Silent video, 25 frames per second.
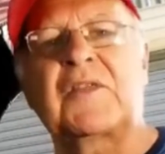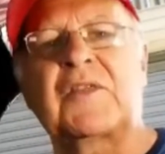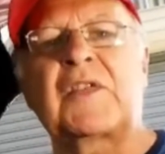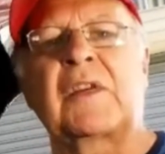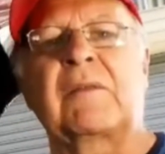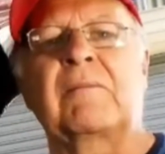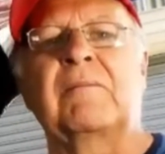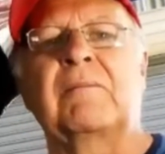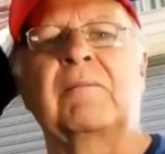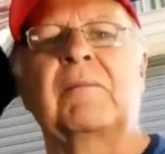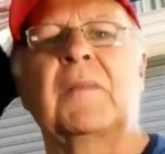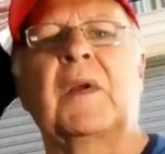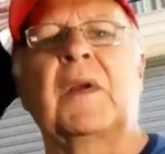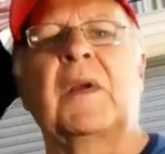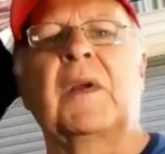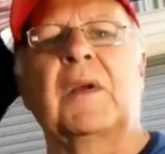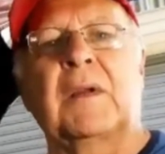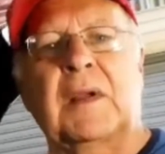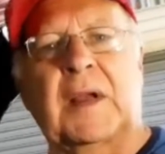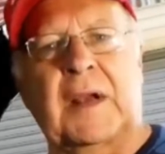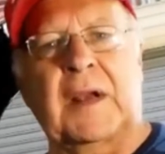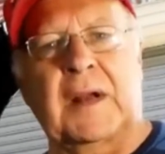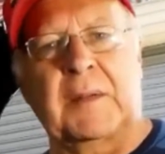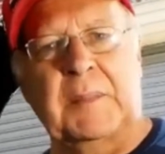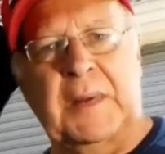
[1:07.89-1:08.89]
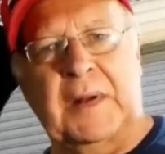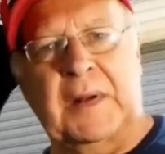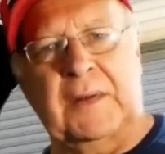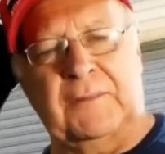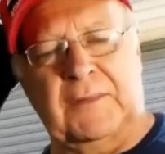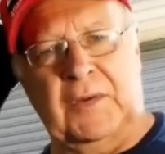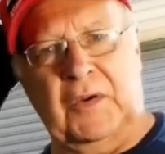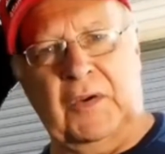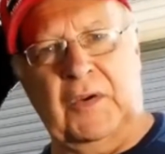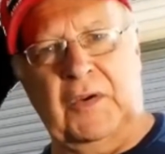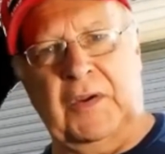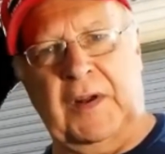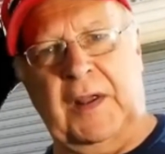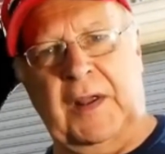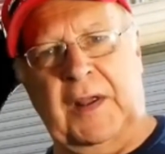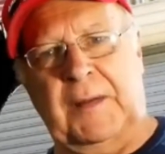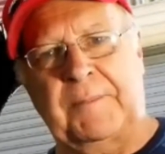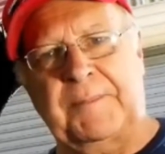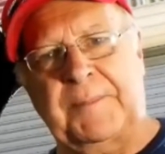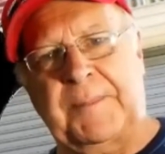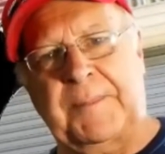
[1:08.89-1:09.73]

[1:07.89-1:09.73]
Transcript: and get a bit of learning.